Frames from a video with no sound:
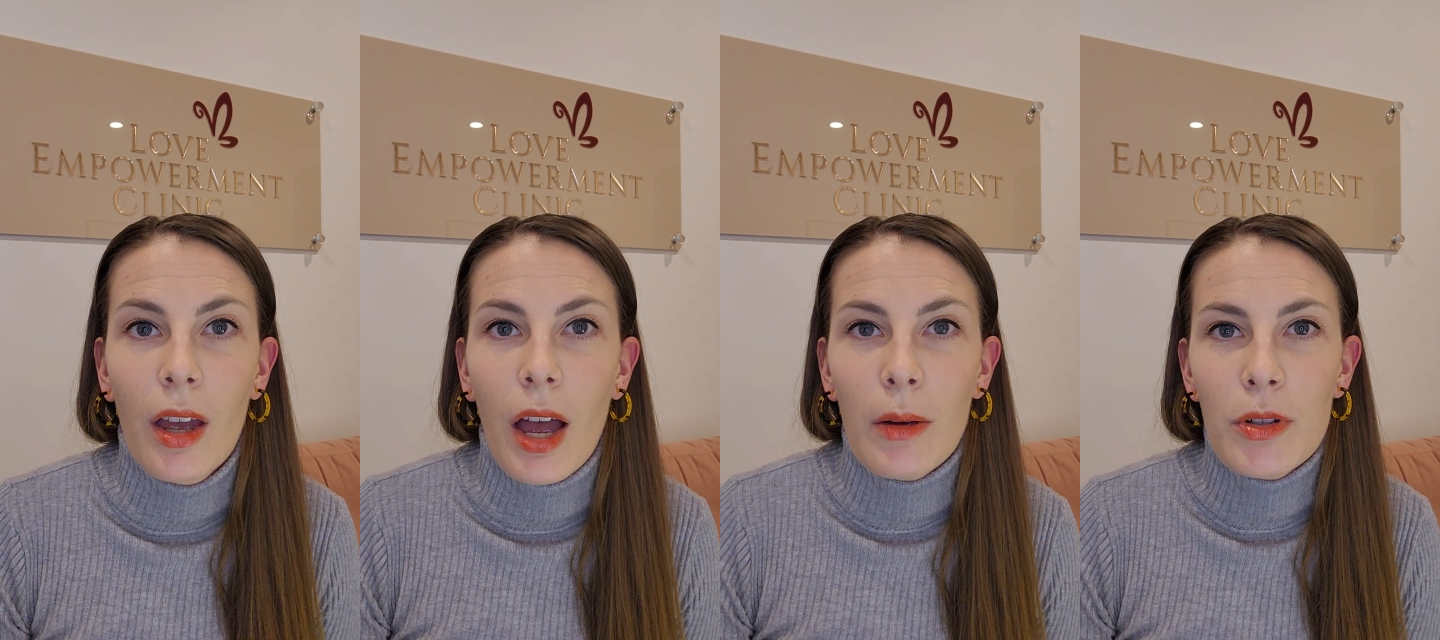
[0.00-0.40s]

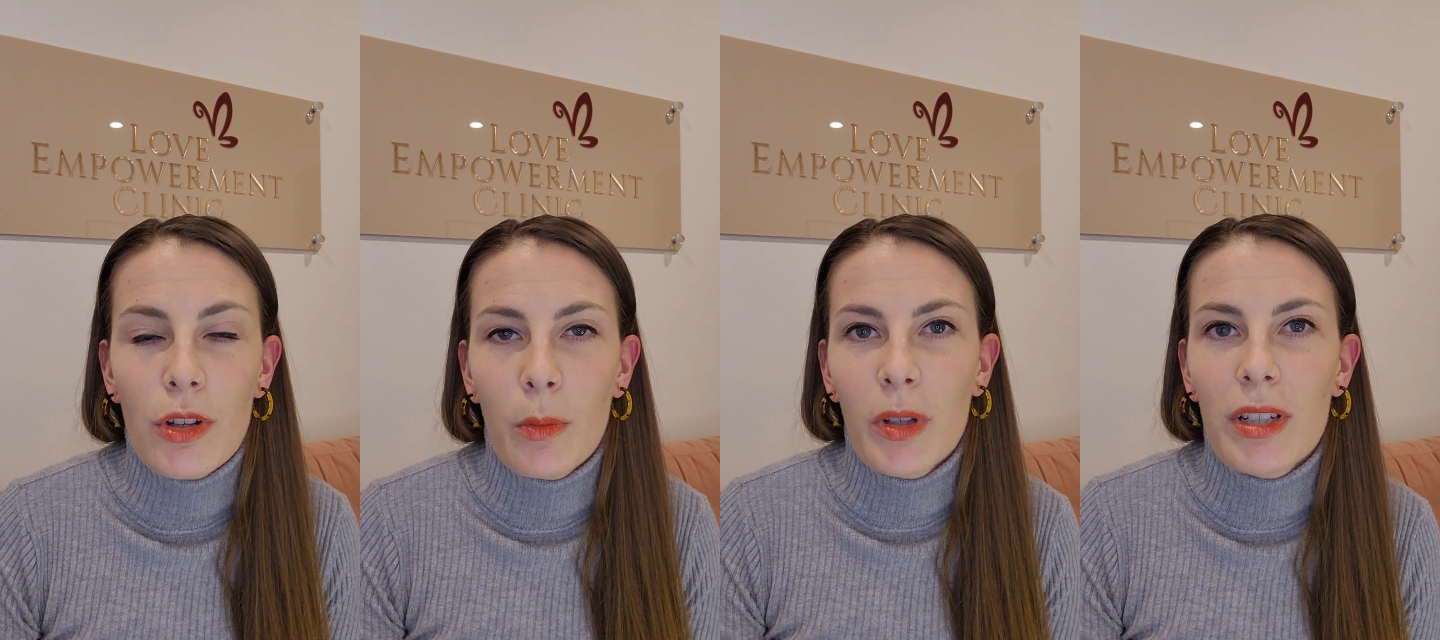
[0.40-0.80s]
How to
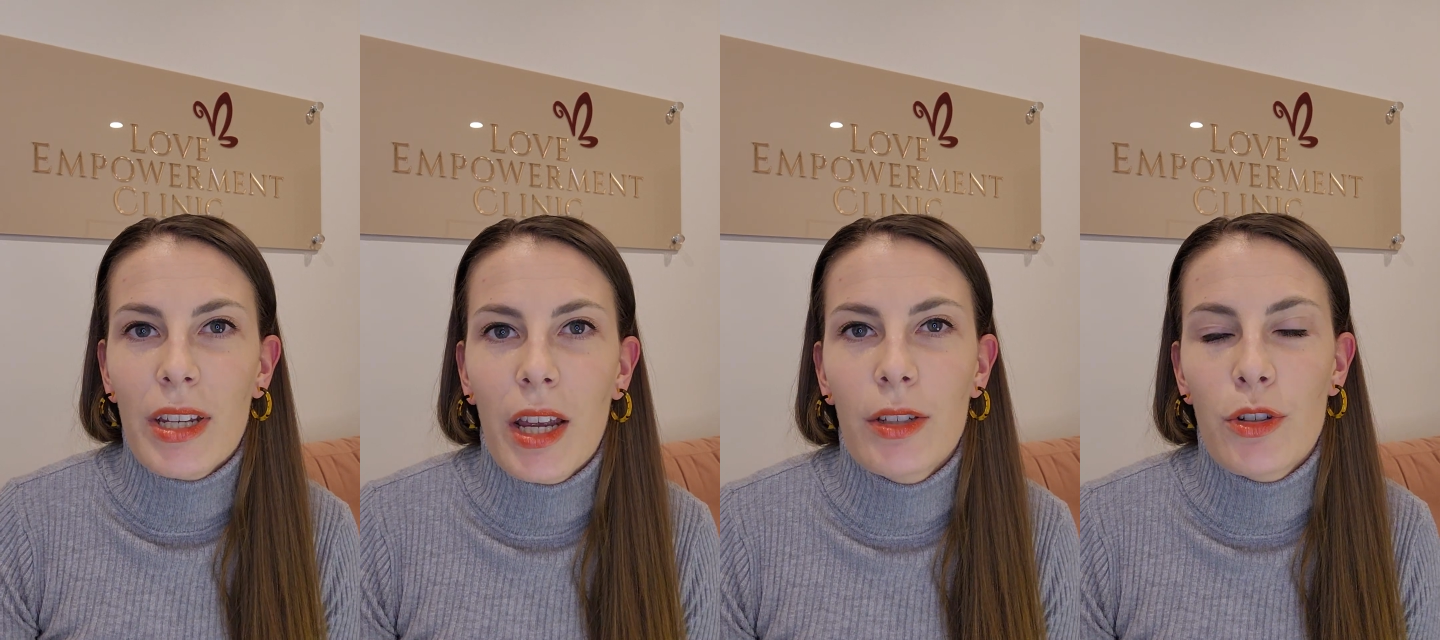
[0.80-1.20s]

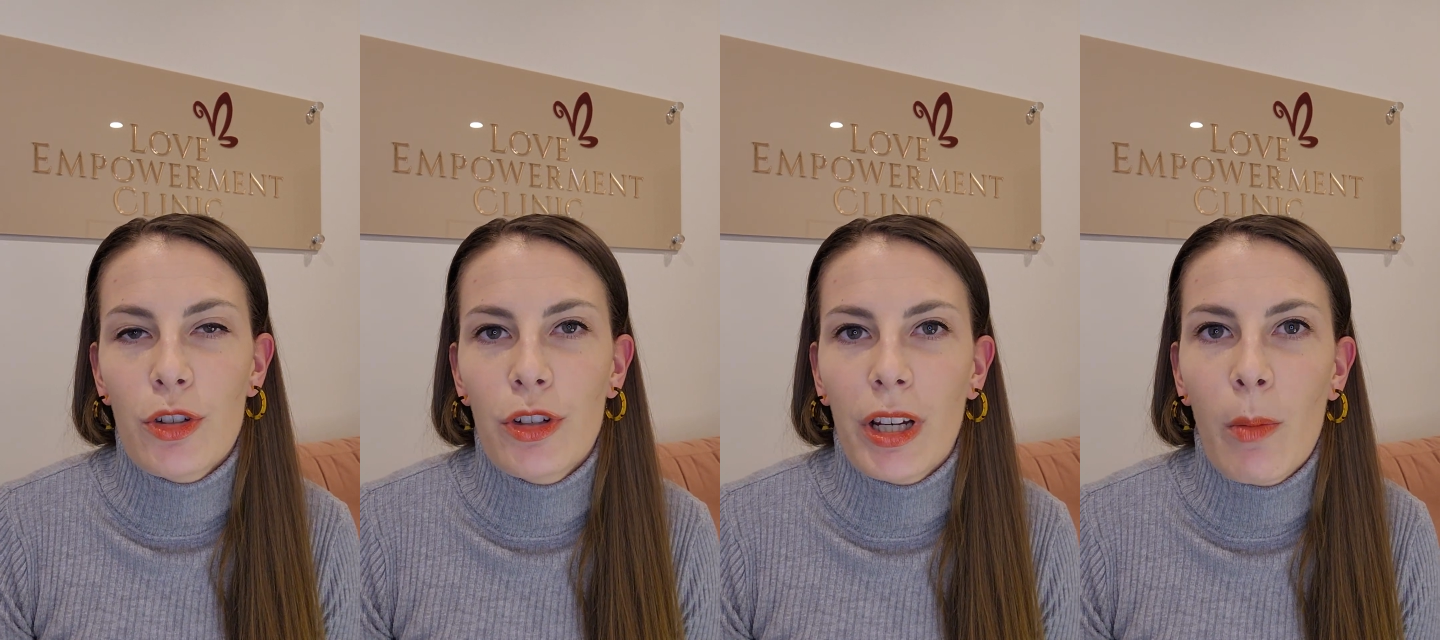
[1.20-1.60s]
communicate
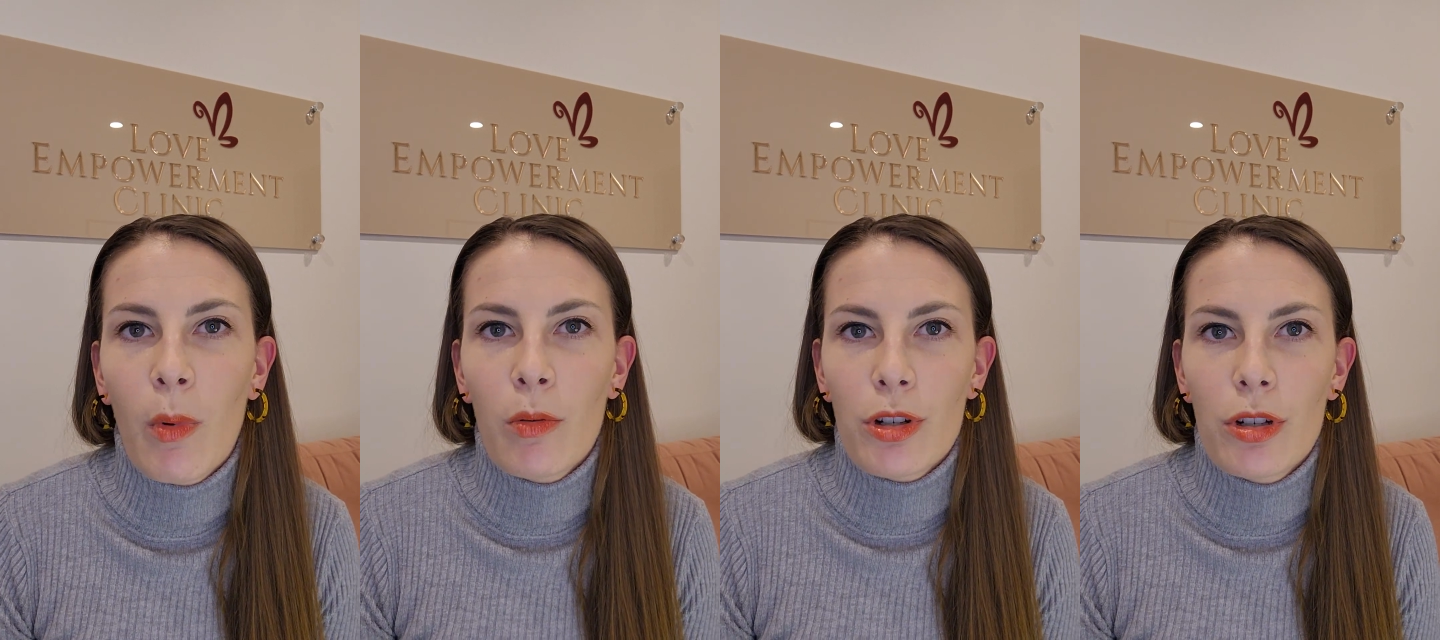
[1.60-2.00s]
during
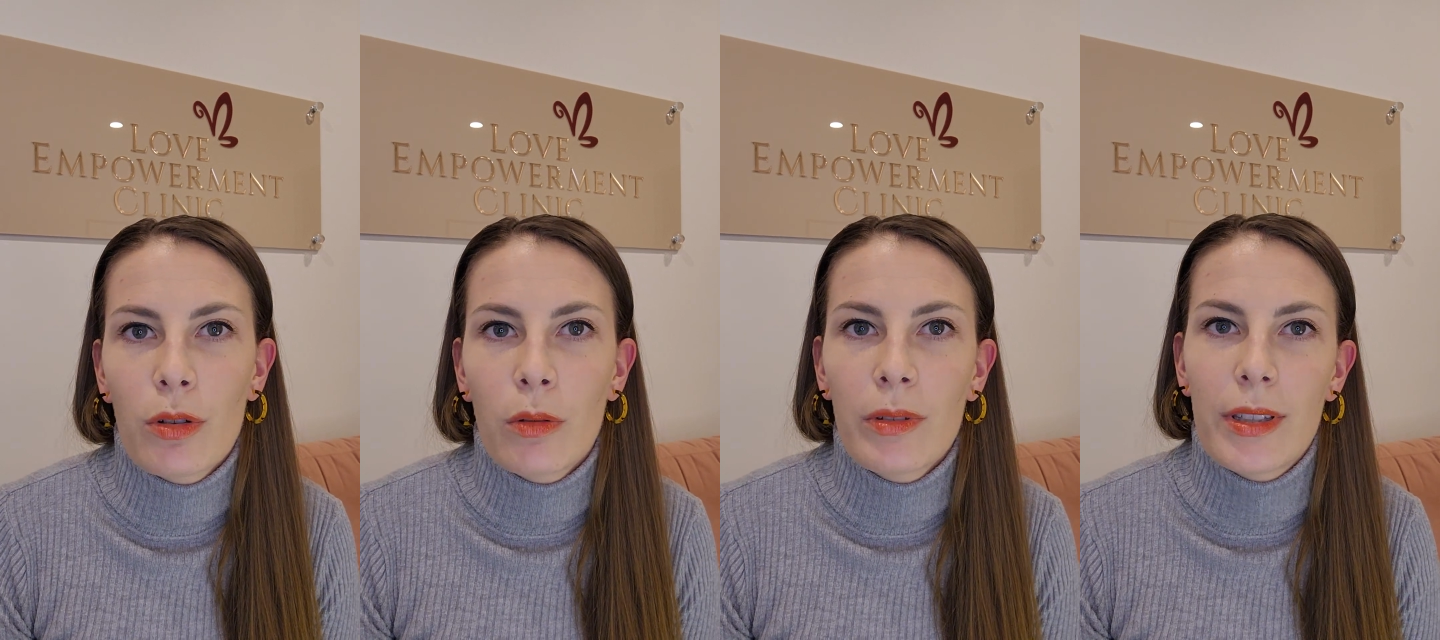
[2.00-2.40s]

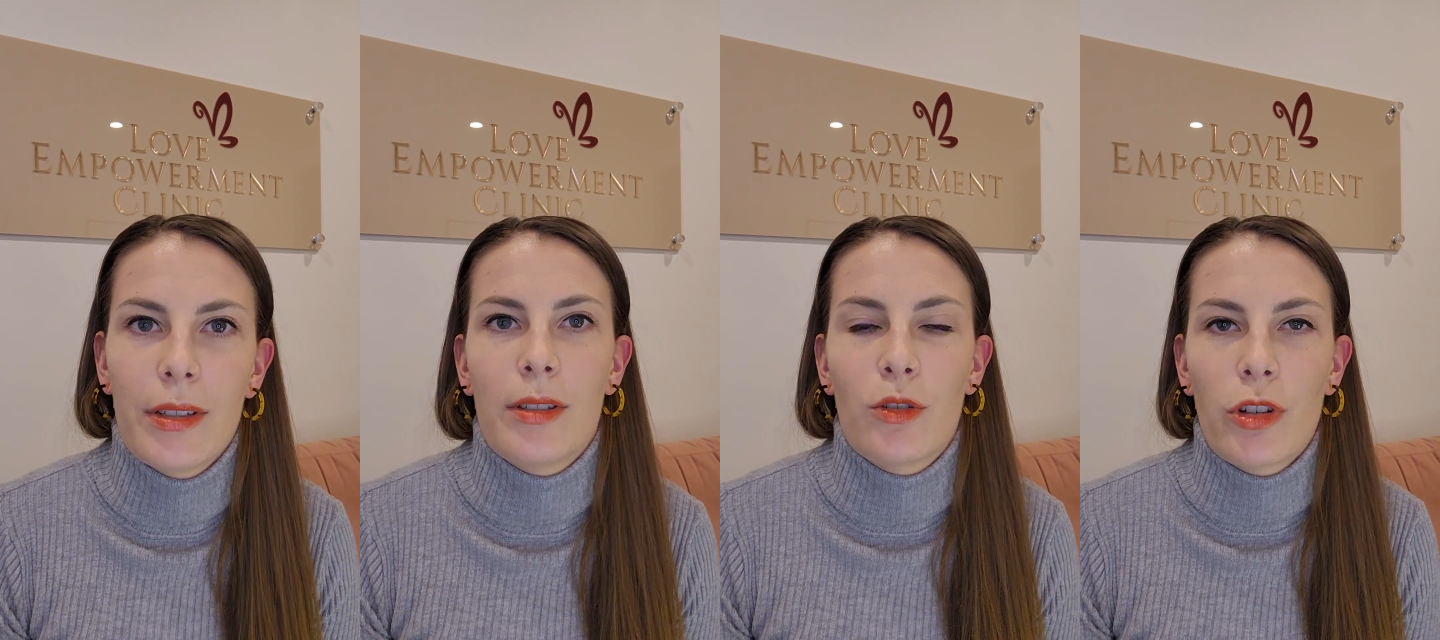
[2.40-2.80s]
emotional
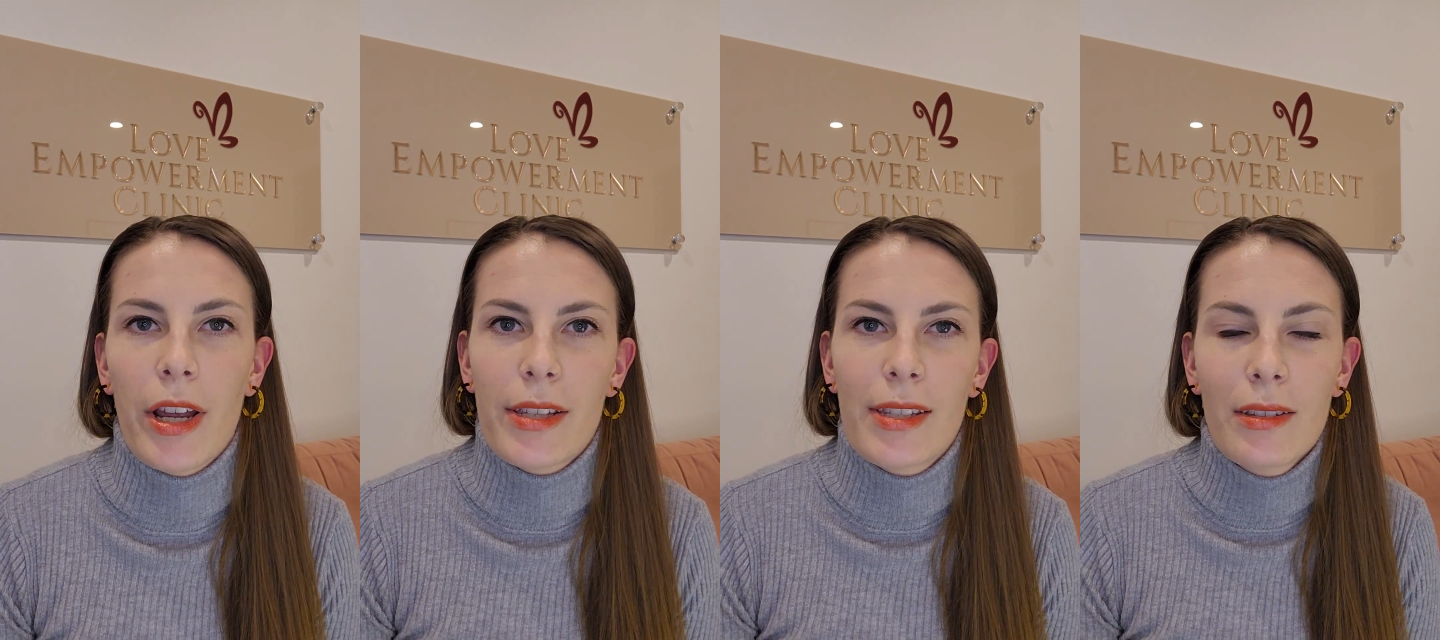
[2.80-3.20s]
distress.